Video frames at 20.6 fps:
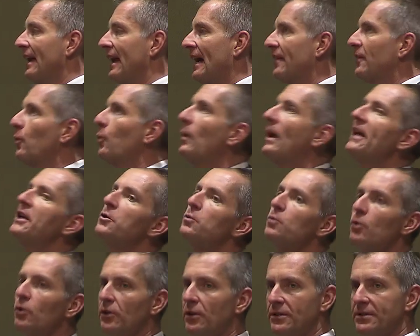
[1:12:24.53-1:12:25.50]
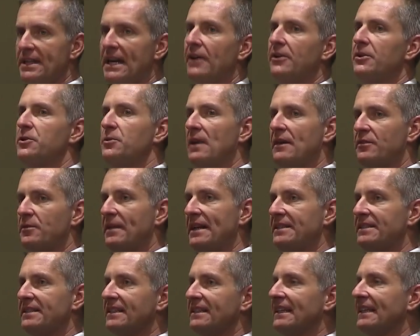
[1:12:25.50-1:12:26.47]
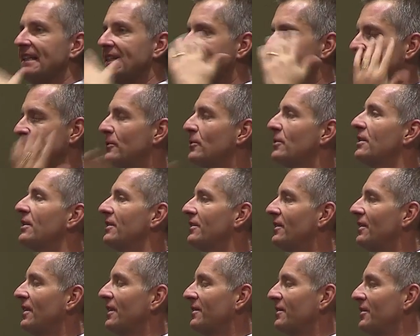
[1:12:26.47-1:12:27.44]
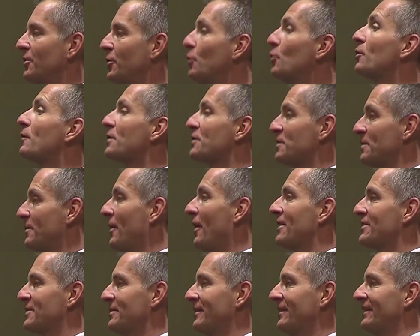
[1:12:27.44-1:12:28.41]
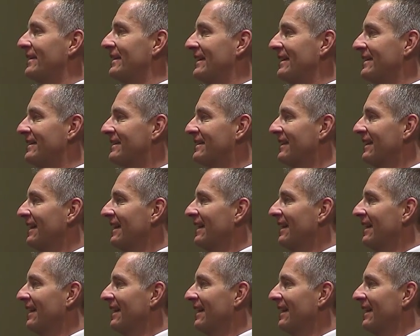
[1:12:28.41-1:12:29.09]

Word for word: And the way you rule those out is you have to basically consider the, the universe of possibilities